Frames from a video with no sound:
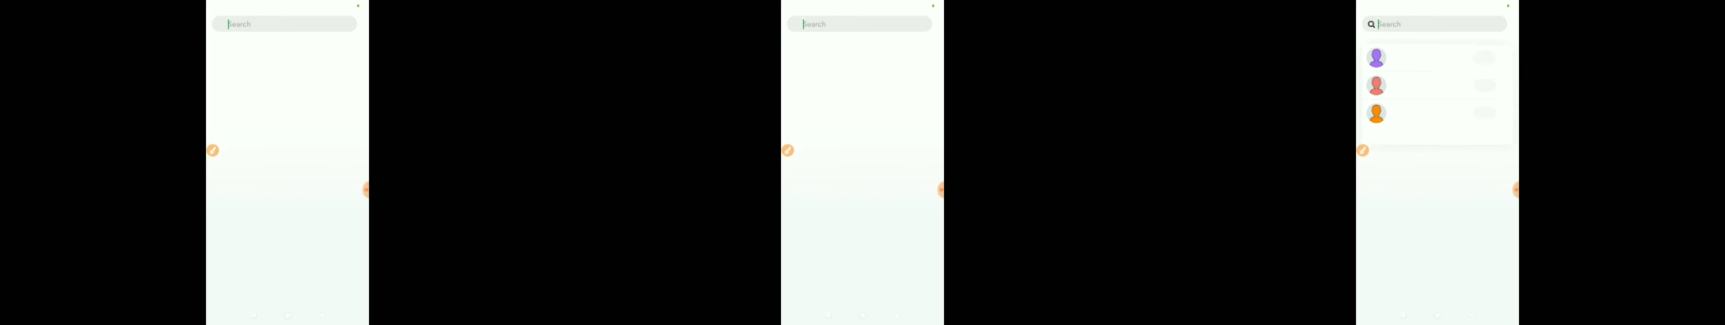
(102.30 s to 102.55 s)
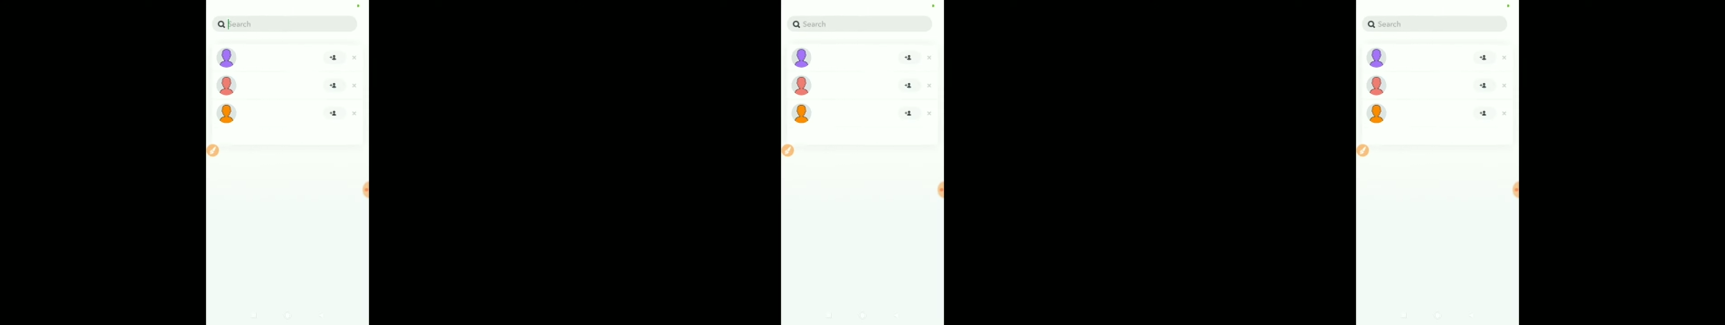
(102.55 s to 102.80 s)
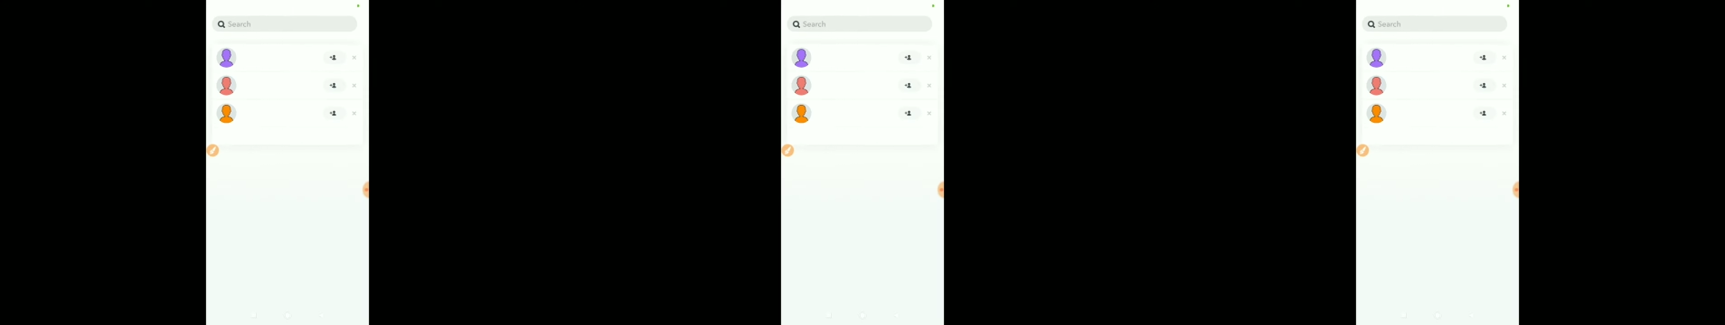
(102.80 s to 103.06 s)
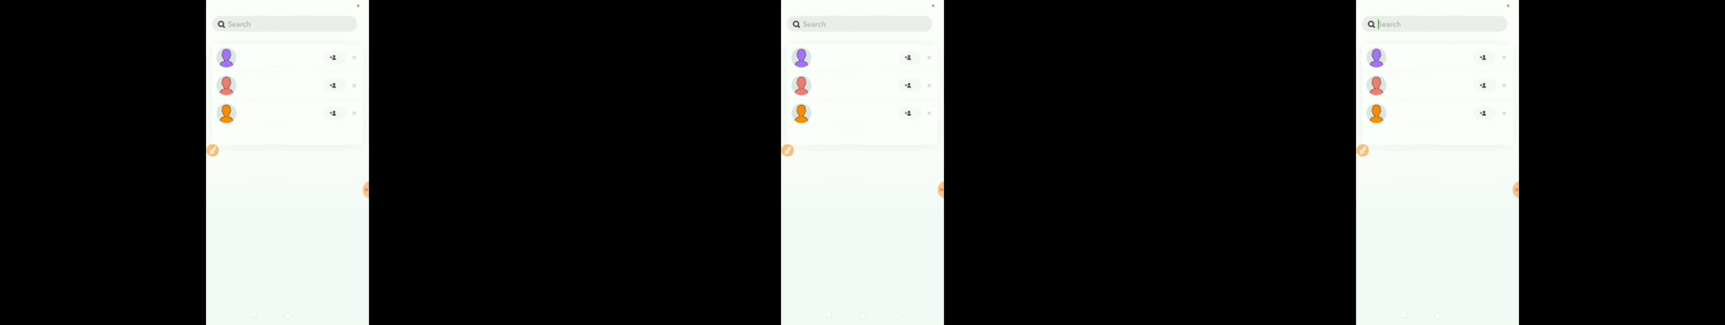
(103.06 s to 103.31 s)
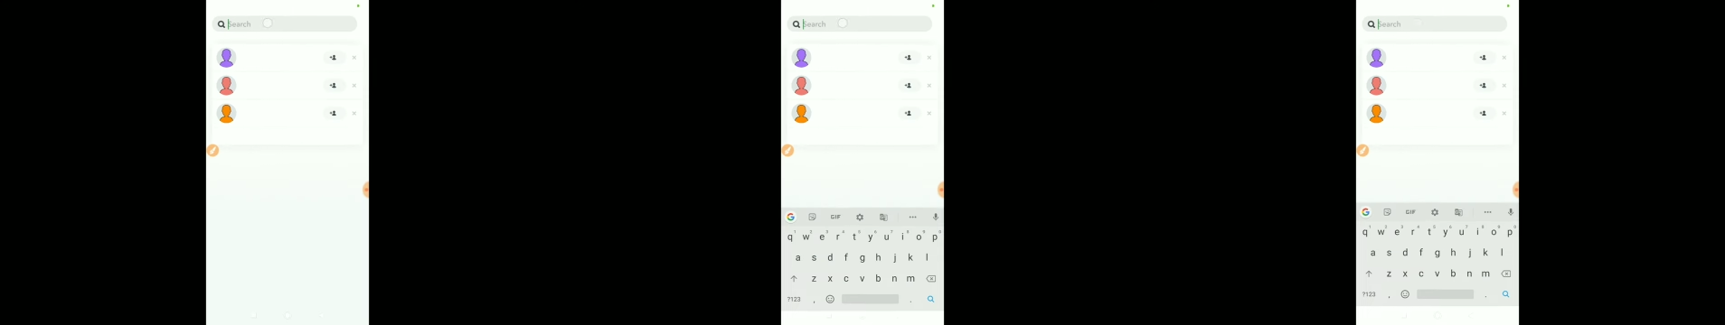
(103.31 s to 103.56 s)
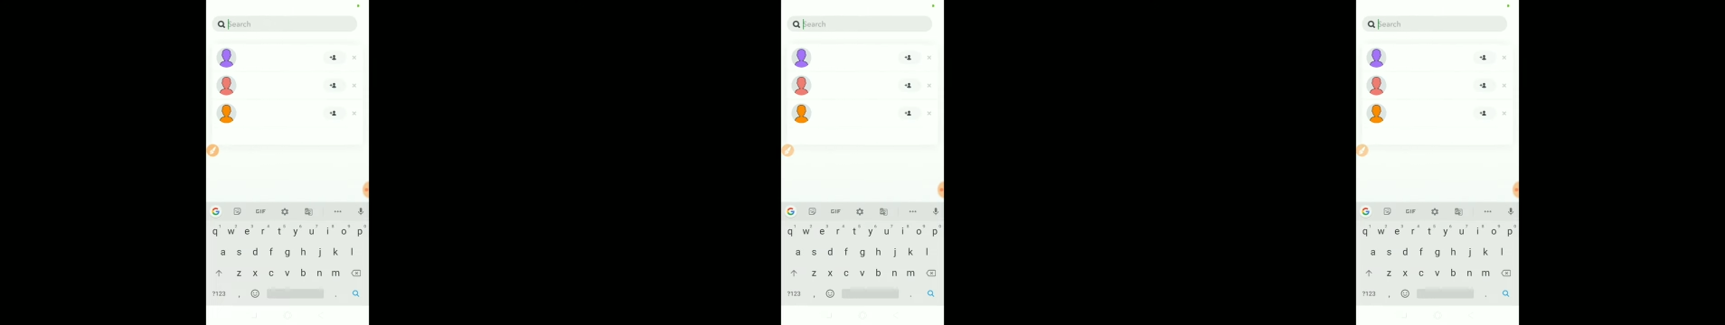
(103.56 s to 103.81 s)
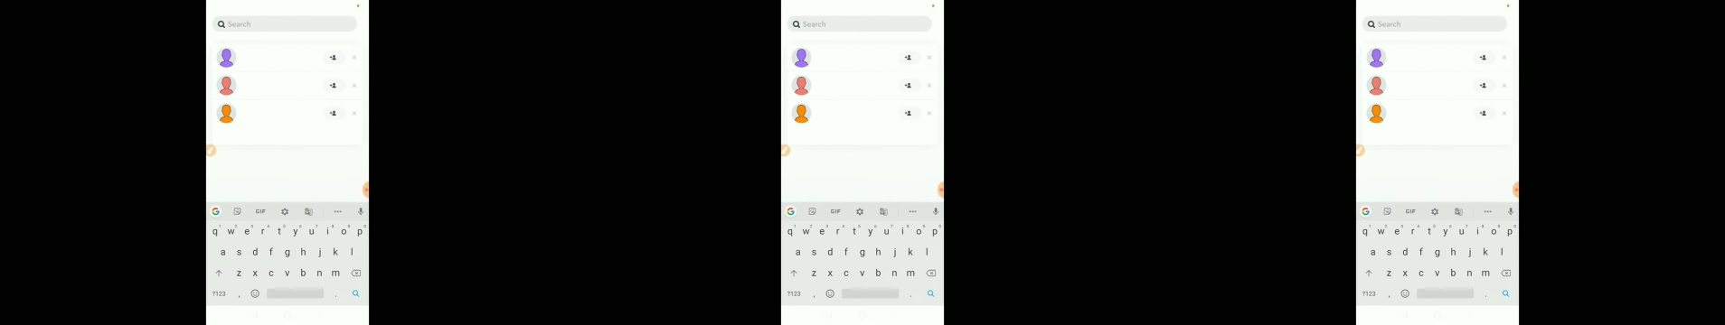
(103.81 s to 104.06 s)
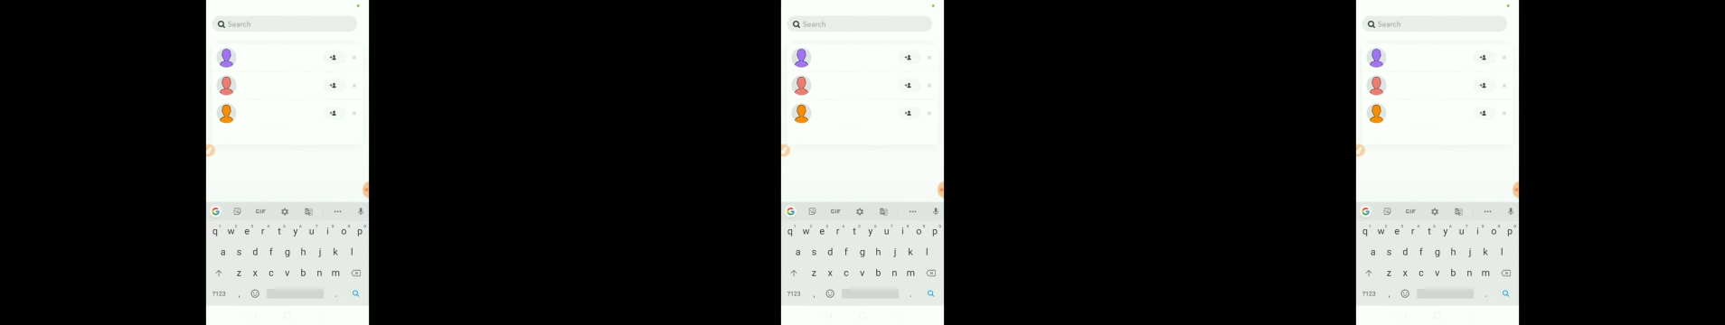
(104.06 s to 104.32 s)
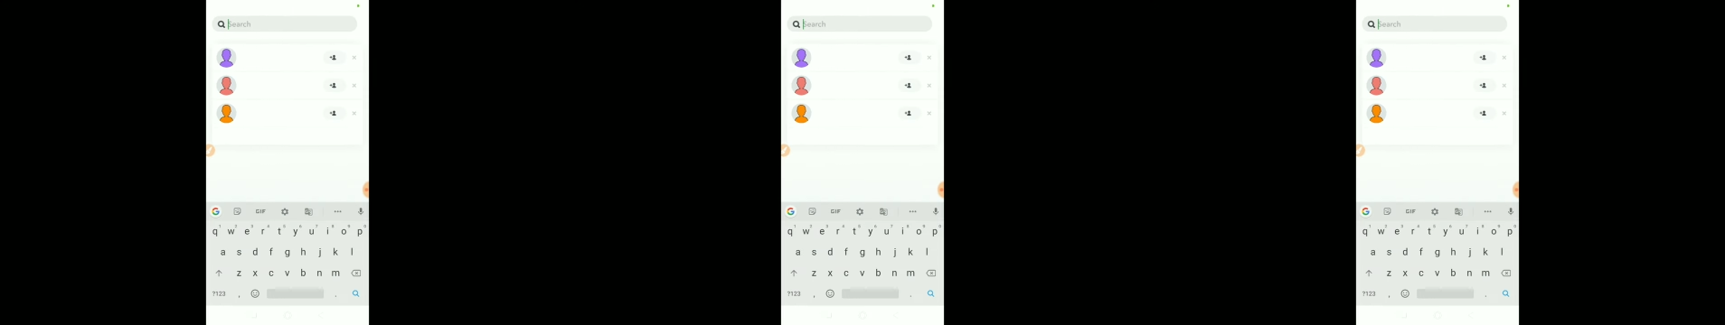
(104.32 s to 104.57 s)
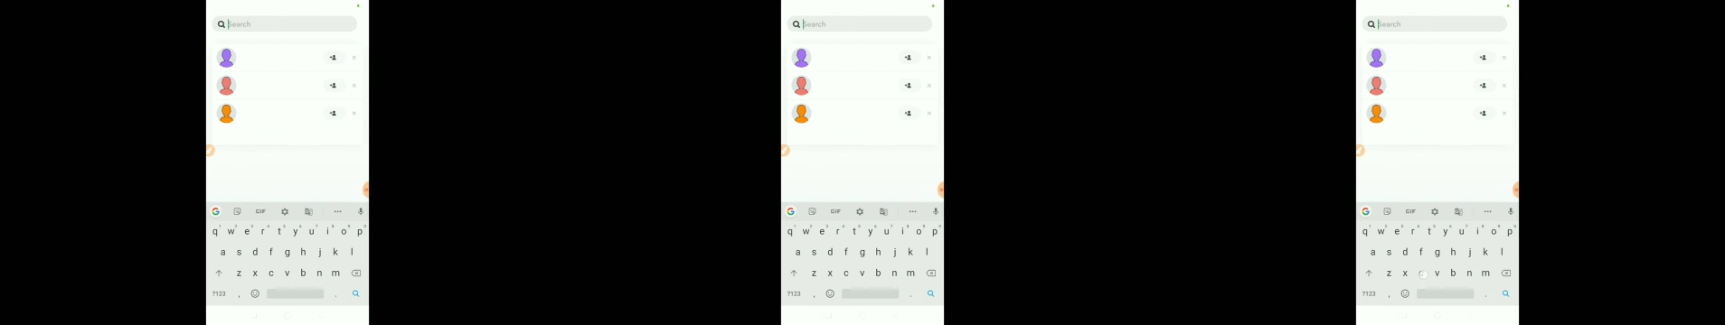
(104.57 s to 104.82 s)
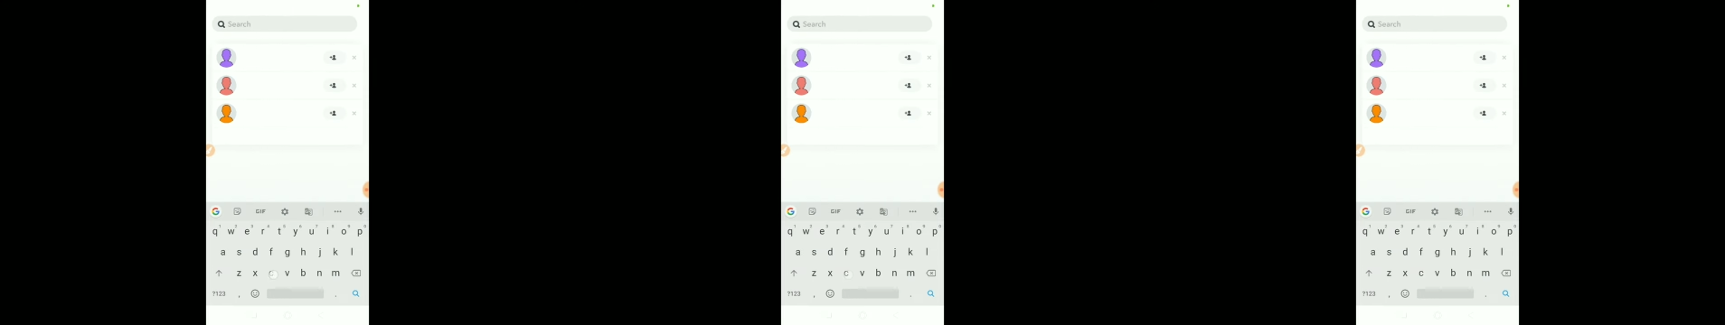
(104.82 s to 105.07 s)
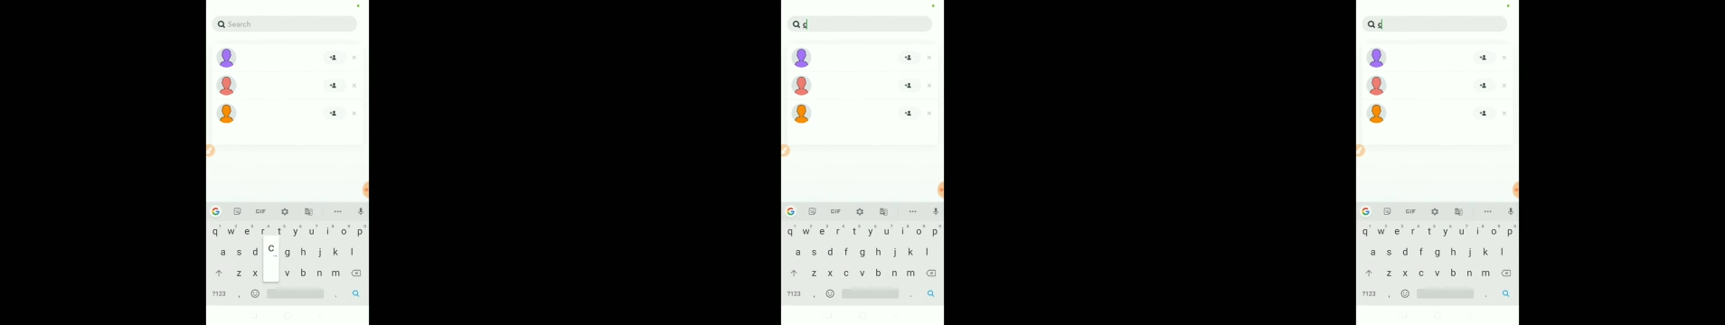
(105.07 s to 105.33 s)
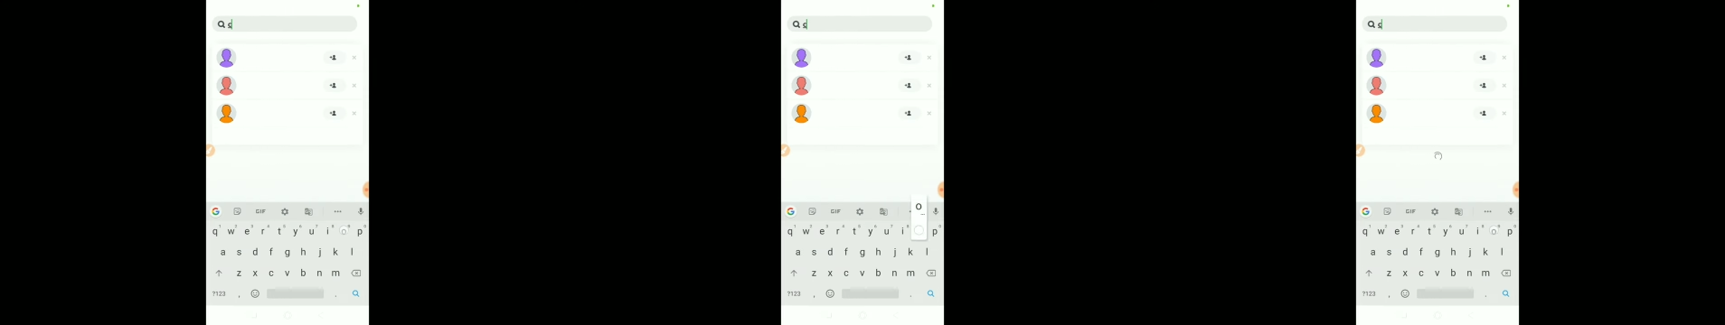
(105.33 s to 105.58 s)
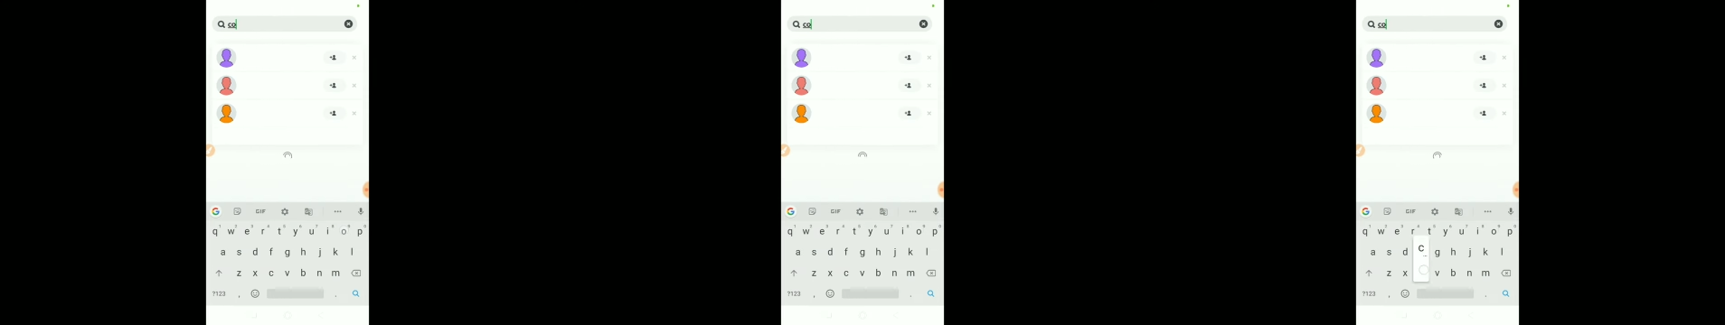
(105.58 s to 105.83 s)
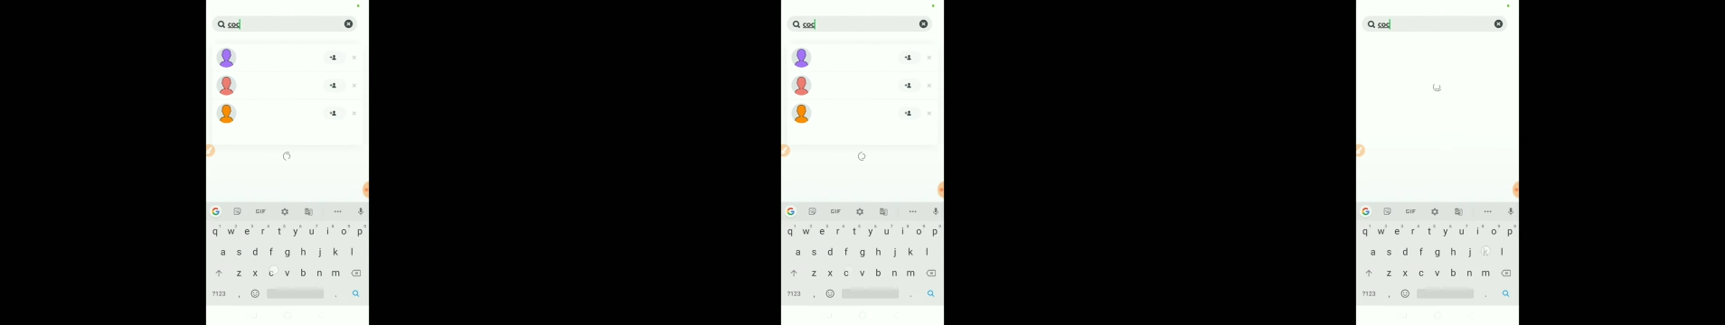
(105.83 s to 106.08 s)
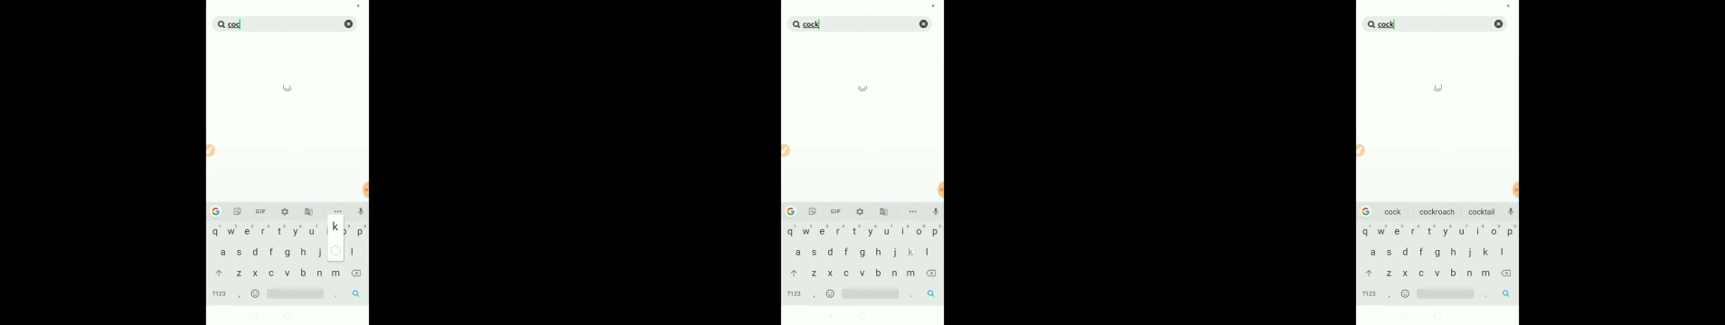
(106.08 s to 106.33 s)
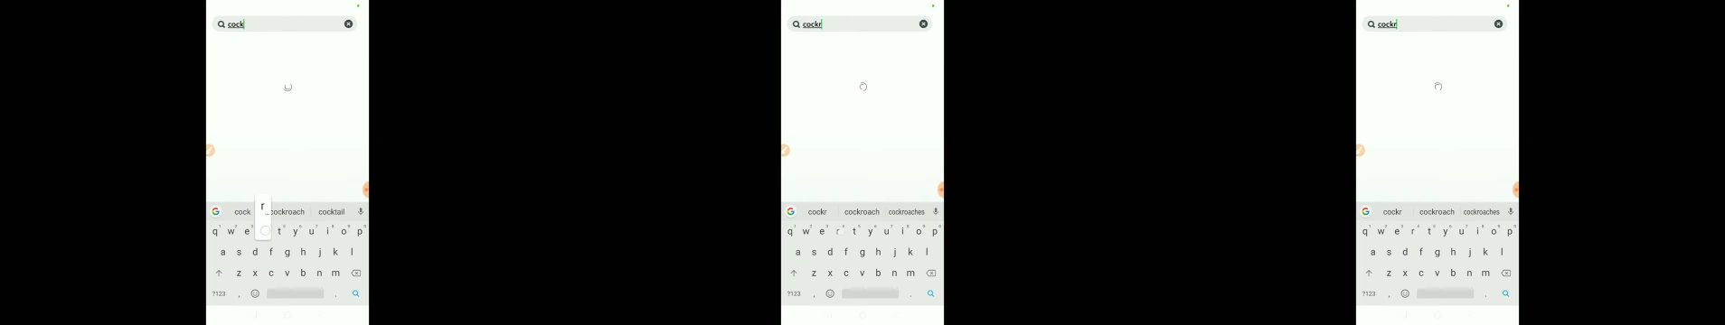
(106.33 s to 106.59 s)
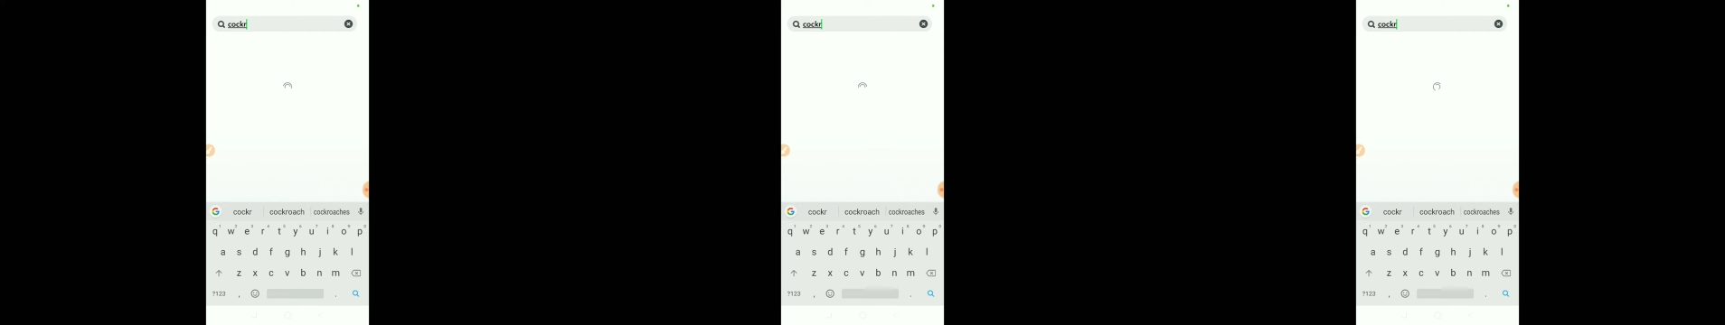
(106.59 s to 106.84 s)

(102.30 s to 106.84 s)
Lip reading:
(no speaker visible)